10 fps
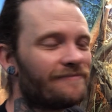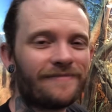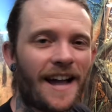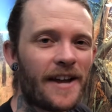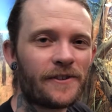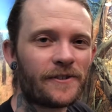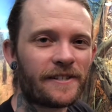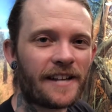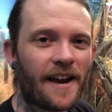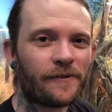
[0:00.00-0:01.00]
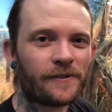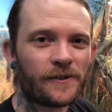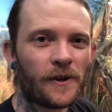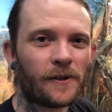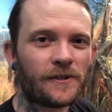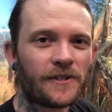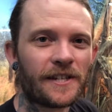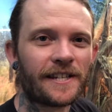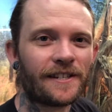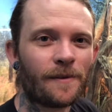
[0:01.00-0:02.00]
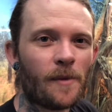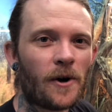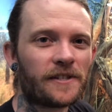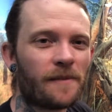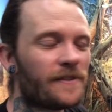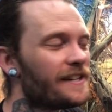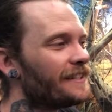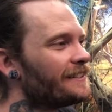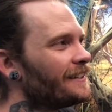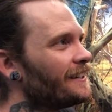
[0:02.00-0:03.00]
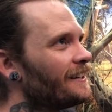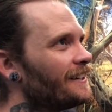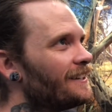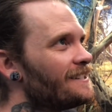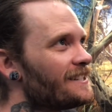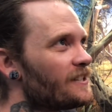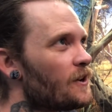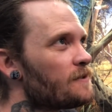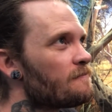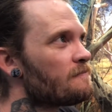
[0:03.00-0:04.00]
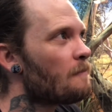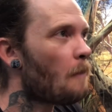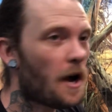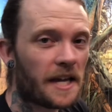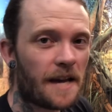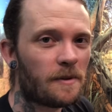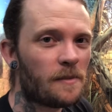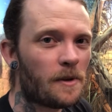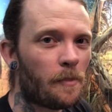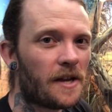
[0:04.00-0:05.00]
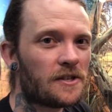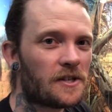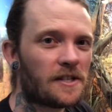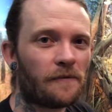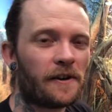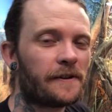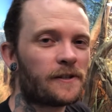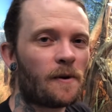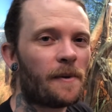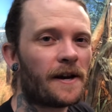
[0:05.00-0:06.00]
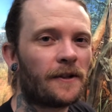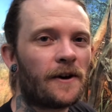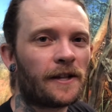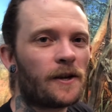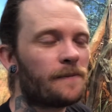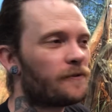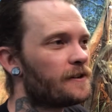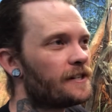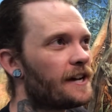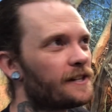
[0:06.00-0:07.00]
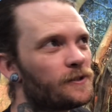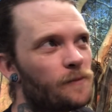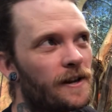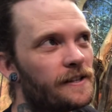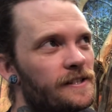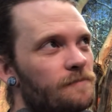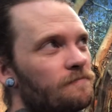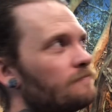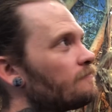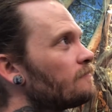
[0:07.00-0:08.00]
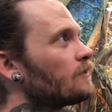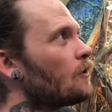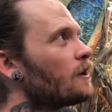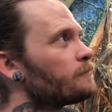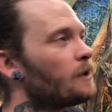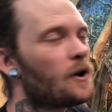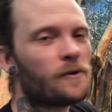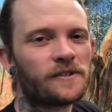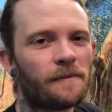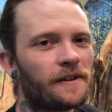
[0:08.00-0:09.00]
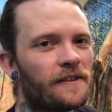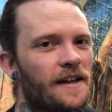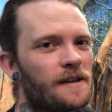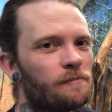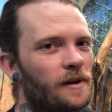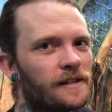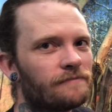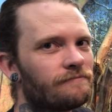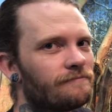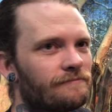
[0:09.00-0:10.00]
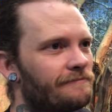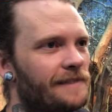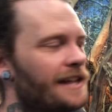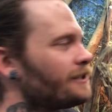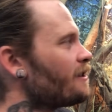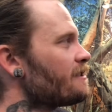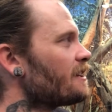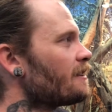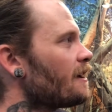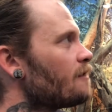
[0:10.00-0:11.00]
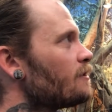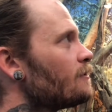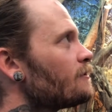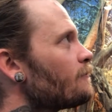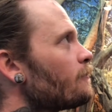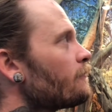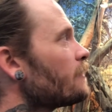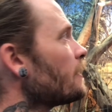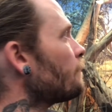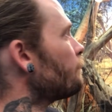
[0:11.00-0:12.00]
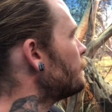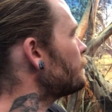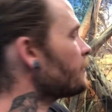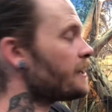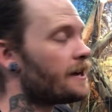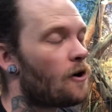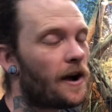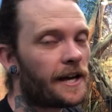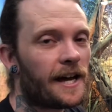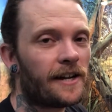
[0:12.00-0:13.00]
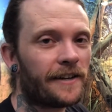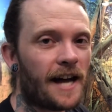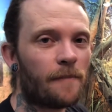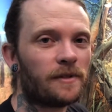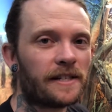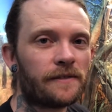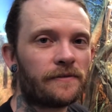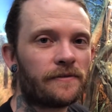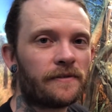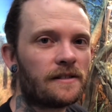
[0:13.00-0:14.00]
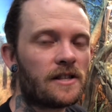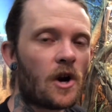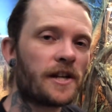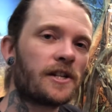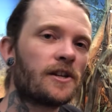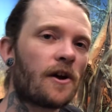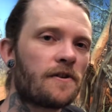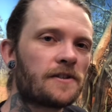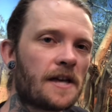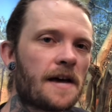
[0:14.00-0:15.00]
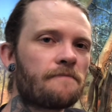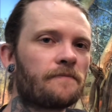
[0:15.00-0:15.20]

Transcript: hundreds and hundreds of dollars sitting in a box up there. You know, might keep them in a pinch just if I need to swap out a light globe for a day because one of these guys blow or something like that, but that's the only thing they're going to be used for now. So yeah, I can't believe that I didn't notice that.